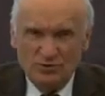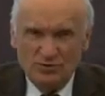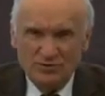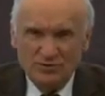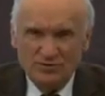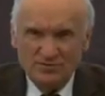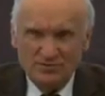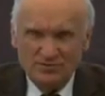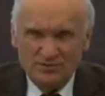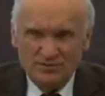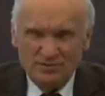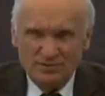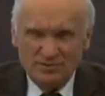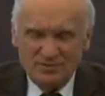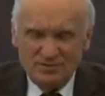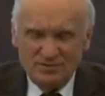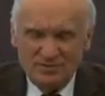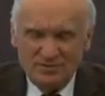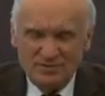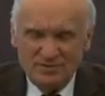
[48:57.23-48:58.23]
but
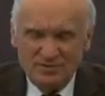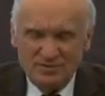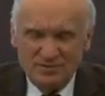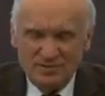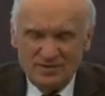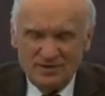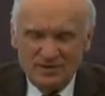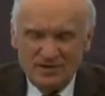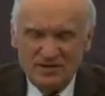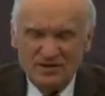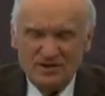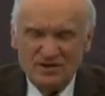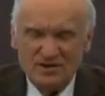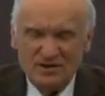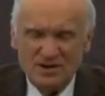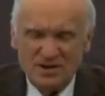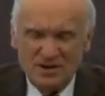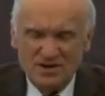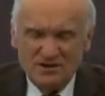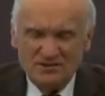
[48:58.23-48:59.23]
they love
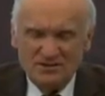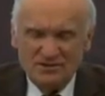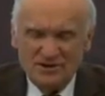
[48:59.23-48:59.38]
God,